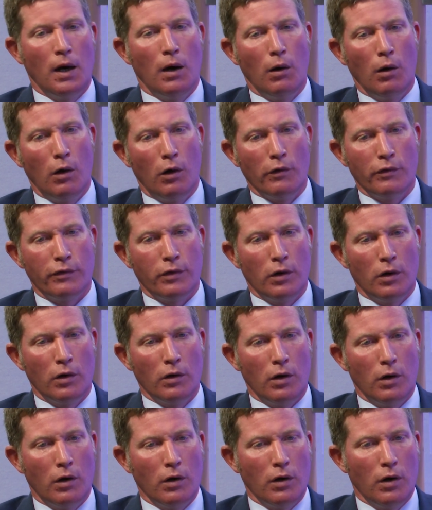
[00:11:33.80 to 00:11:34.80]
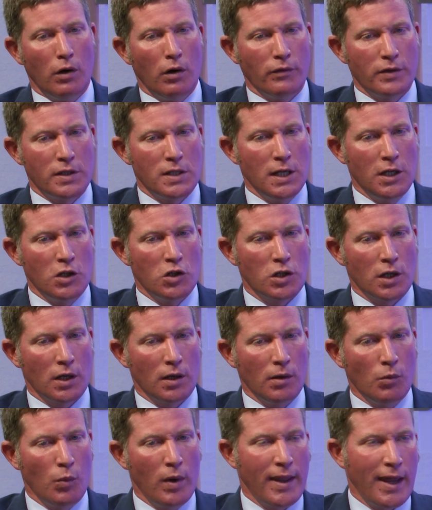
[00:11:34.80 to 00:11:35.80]
of a teacher,
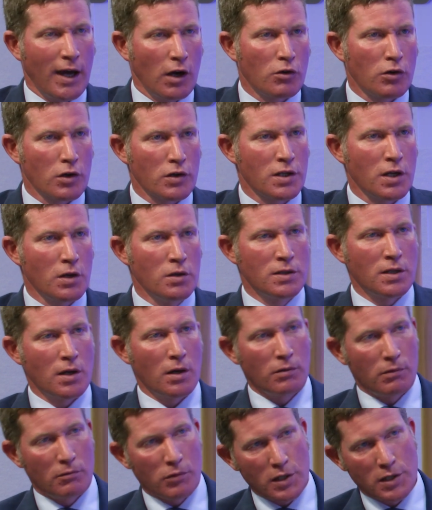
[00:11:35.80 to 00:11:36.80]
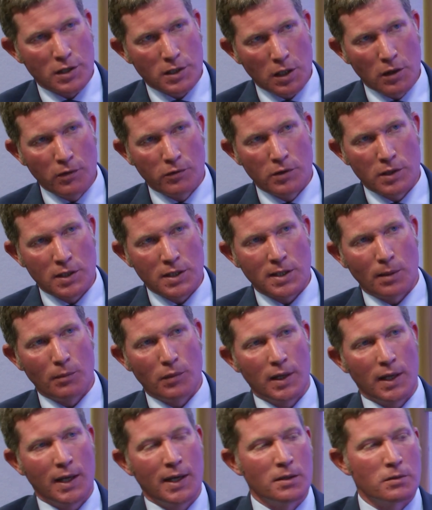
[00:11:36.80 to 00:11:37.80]
and where that crosses over into
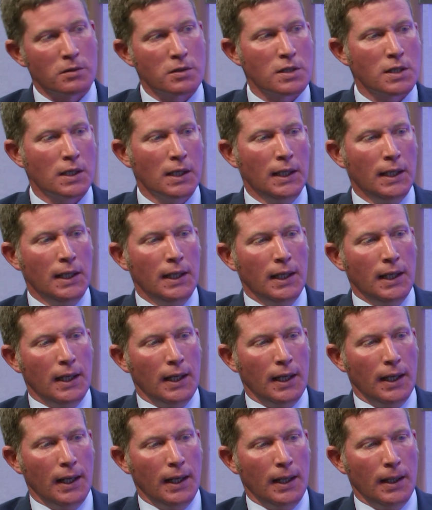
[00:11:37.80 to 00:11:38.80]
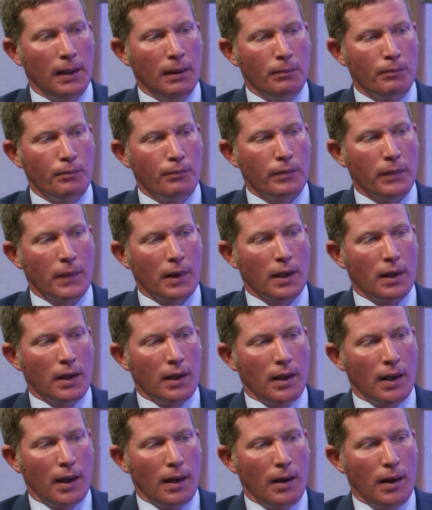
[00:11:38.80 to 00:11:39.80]
something else. But
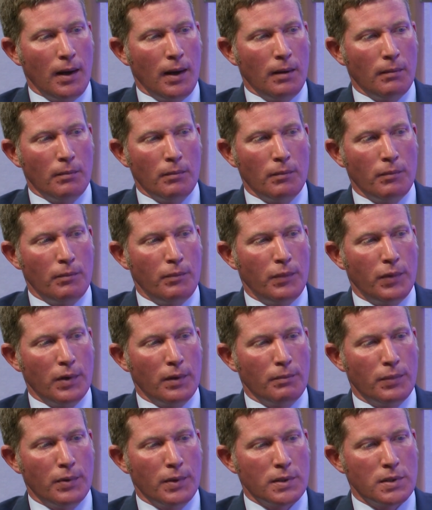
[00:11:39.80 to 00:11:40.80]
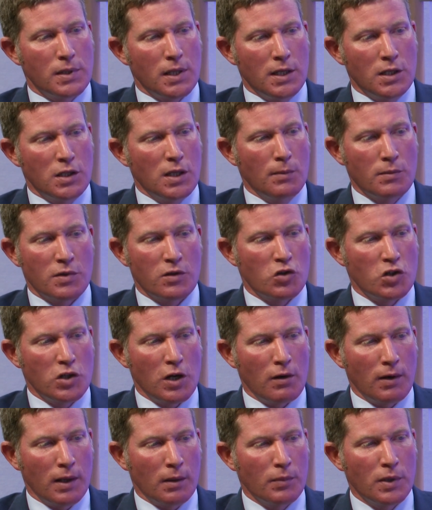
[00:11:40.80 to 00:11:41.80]
in terms of
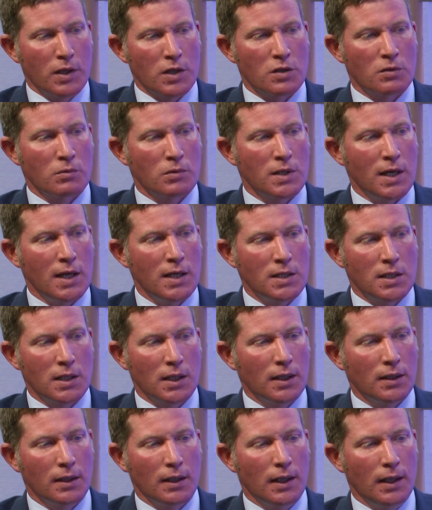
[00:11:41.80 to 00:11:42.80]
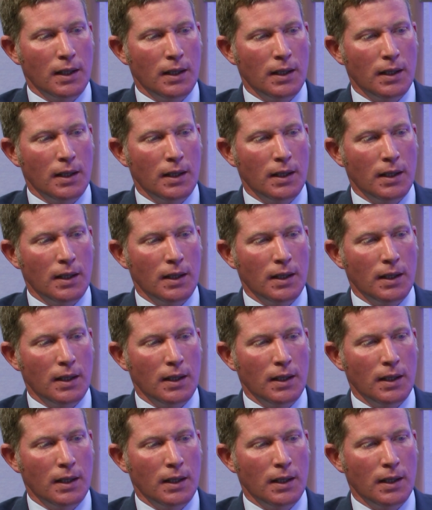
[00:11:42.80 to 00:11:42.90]
sharing personal data,